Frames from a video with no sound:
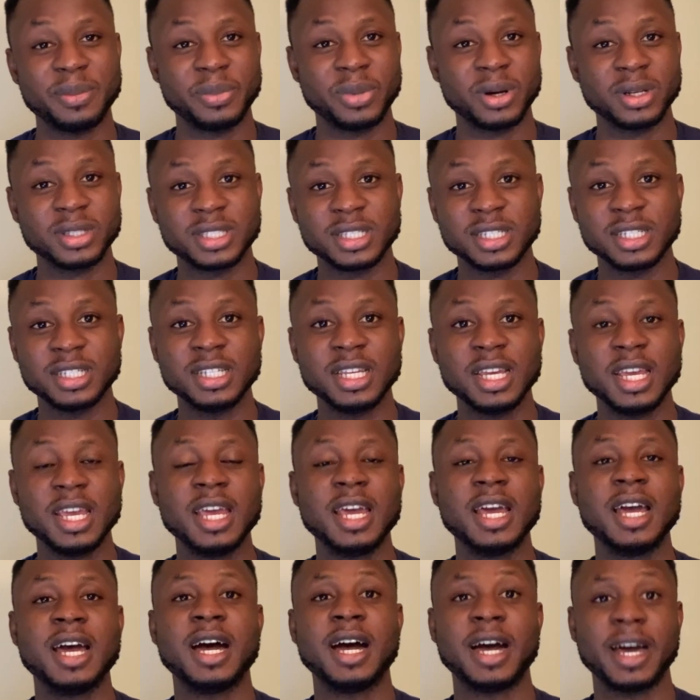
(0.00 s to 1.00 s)
button,
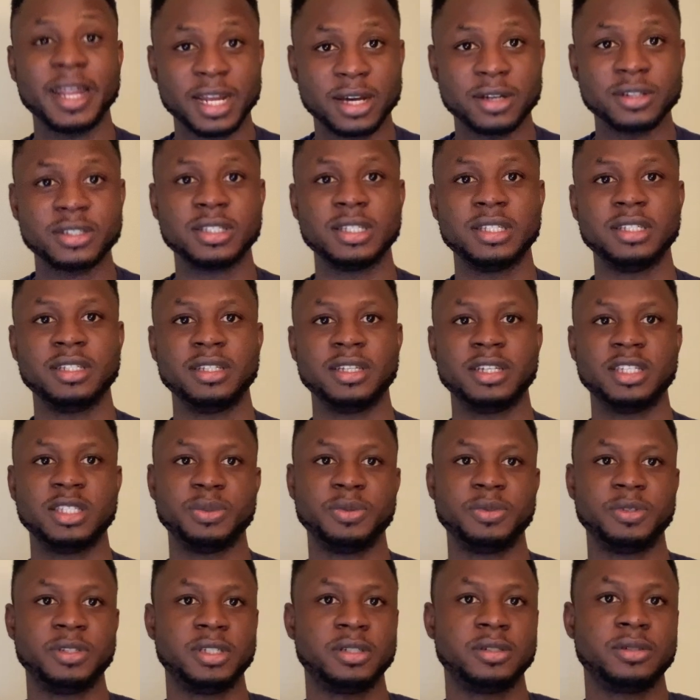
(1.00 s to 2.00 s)
and I'll see you in the next
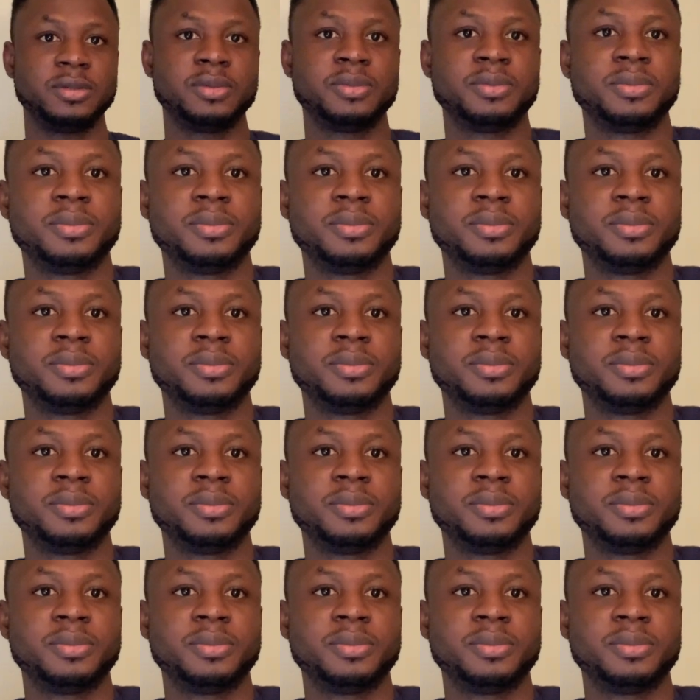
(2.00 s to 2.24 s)
video.